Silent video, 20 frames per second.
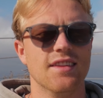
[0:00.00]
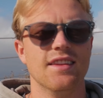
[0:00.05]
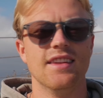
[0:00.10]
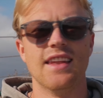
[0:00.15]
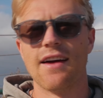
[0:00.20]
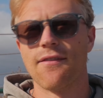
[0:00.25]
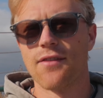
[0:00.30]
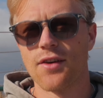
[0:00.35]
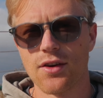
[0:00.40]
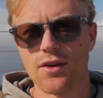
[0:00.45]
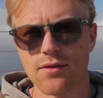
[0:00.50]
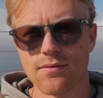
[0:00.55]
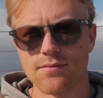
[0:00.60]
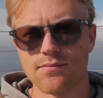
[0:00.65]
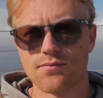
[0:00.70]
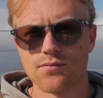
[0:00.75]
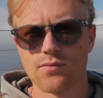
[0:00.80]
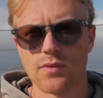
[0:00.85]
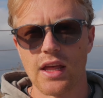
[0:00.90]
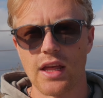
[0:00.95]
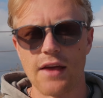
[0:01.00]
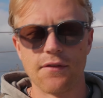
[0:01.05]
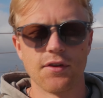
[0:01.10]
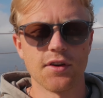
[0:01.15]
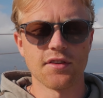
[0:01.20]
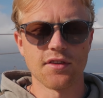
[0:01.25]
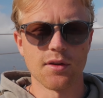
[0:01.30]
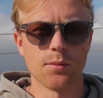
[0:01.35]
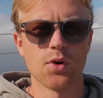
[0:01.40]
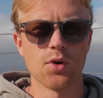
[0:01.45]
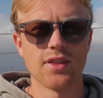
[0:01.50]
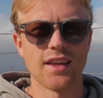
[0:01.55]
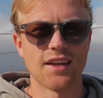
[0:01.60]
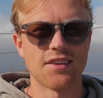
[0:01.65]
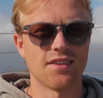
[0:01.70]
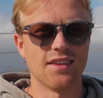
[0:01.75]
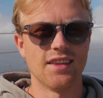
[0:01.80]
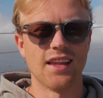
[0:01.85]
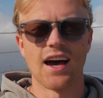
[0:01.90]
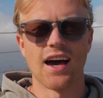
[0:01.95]
not
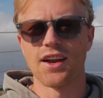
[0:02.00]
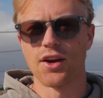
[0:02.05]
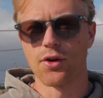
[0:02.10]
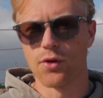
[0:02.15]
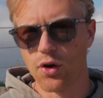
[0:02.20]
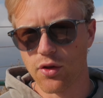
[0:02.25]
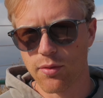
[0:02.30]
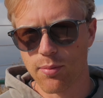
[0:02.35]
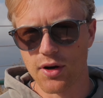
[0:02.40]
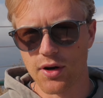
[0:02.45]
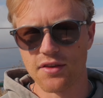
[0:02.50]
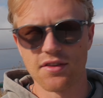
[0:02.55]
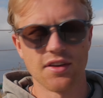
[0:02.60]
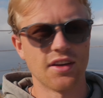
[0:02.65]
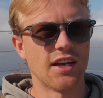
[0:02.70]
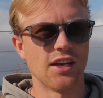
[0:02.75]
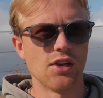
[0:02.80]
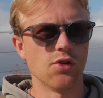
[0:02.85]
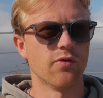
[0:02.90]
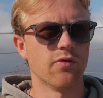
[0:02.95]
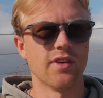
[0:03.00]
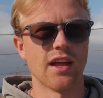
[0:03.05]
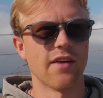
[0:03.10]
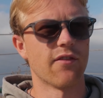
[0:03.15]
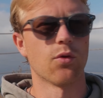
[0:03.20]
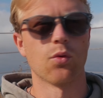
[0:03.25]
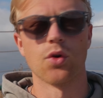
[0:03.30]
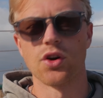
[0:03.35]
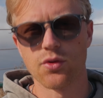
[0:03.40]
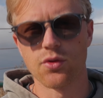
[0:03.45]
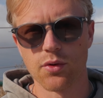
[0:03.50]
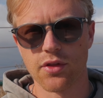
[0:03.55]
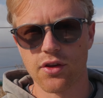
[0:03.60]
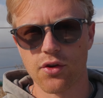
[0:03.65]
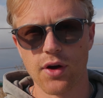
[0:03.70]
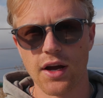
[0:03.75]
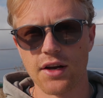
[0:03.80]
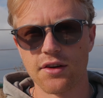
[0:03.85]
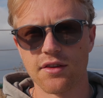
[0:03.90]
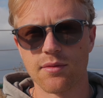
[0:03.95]
a growth person and you've never worked with
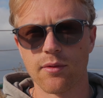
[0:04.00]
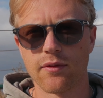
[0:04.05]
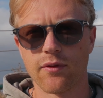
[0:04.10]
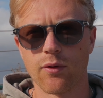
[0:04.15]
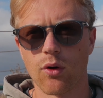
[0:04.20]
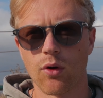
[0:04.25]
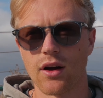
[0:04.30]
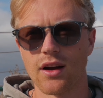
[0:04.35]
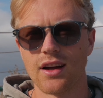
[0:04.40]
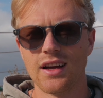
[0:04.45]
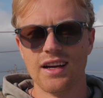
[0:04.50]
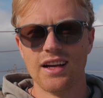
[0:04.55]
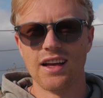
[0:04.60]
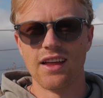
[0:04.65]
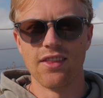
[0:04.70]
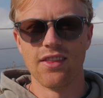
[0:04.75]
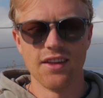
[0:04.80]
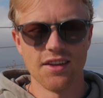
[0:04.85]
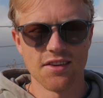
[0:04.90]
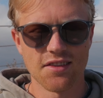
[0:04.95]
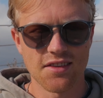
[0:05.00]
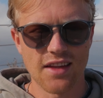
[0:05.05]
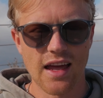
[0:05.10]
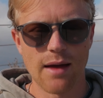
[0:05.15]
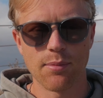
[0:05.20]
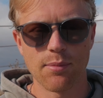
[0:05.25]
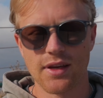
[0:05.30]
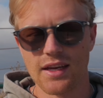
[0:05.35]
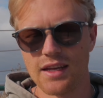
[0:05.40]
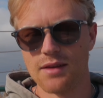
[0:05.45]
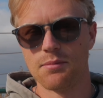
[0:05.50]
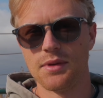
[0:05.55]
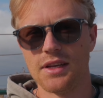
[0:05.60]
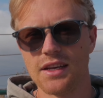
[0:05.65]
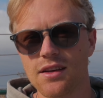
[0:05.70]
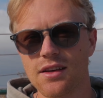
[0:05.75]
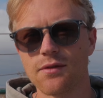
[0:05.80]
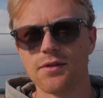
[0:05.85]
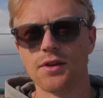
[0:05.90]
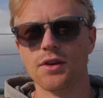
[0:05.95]
creators before, this step can
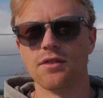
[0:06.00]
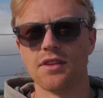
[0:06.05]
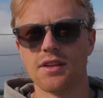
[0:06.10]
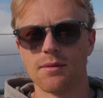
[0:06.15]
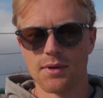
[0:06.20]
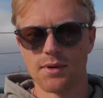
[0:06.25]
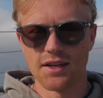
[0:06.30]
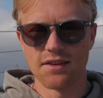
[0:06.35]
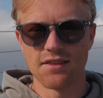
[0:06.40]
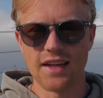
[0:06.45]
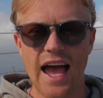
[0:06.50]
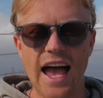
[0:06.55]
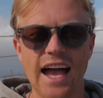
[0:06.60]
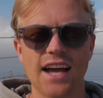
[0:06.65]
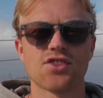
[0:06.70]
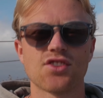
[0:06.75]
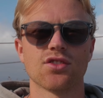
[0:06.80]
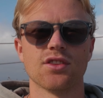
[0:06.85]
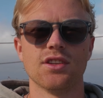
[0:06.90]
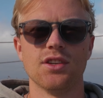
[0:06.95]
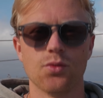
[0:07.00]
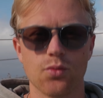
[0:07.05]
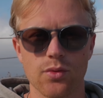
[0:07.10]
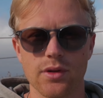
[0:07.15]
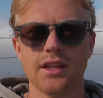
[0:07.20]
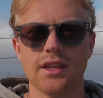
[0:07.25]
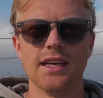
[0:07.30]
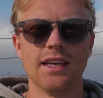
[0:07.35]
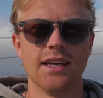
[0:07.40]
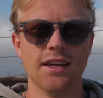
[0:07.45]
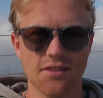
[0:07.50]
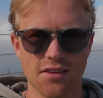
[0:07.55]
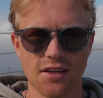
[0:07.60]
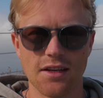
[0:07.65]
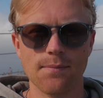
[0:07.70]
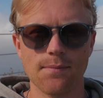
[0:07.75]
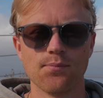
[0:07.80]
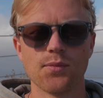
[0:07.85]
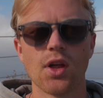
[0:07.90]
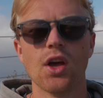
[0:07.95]
be confusing, but it's actually really
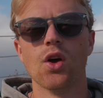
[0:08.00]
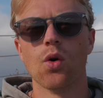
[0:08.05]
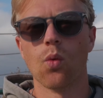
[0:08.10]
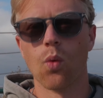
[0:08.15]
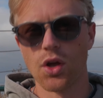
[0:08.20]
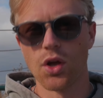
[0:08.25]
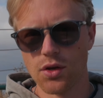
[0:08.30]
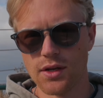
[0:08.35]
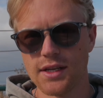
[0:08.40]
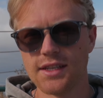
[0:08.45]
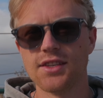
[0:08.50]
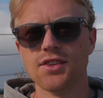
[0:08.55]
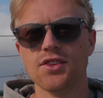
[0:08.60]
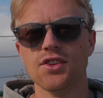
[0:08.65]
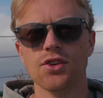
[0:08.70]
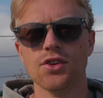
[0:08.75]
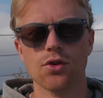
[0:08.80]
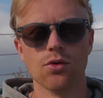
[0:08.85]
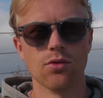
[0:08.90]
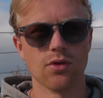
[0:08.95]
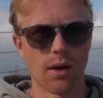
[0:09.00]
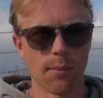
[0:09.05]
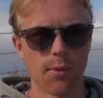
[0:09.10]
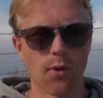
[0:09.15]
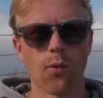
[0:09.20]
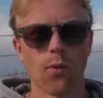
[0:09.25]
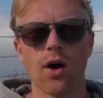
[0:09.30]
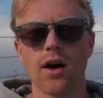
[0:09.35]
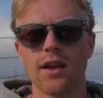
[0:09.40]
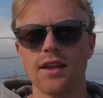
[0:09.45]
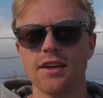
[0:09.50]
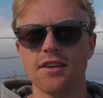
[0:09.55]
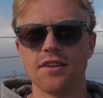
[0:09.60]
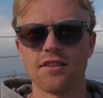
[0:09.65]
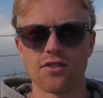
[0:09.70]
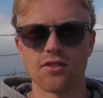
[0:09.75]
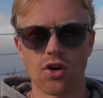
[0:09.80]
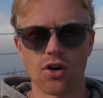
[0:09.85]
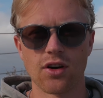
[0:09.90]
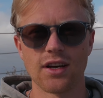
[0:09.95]
easy. What you need to do, number one, is
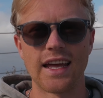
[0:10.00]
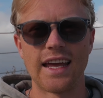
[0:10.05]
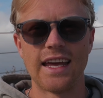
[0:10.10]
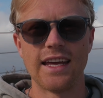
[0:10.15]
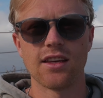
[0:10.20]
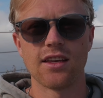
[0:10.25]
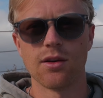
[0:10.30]
start a